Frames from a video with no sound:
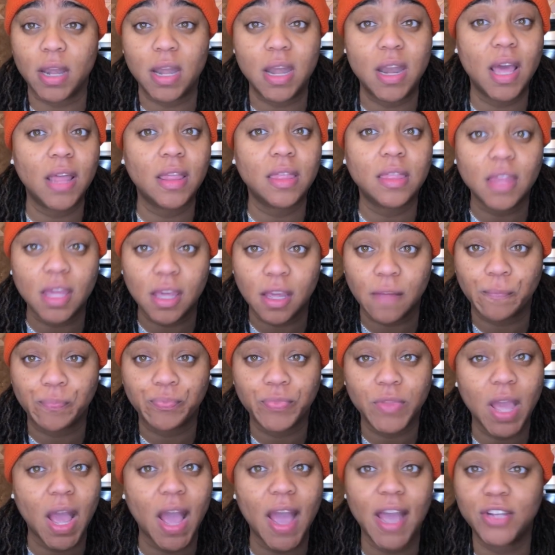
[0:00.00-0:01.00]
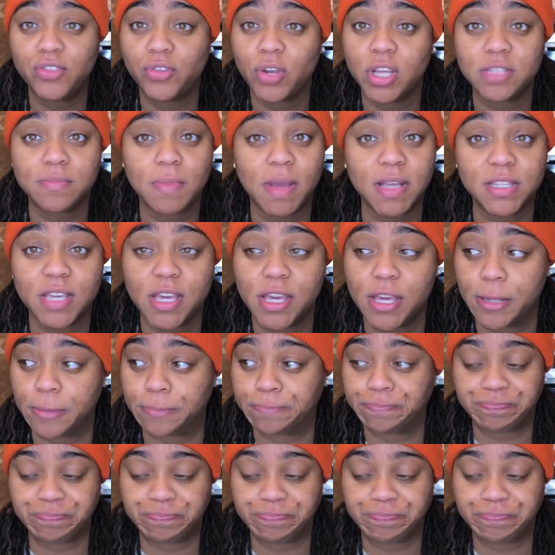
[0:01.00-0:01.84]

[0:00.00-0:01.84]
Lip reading: Nothing hydrates my skin.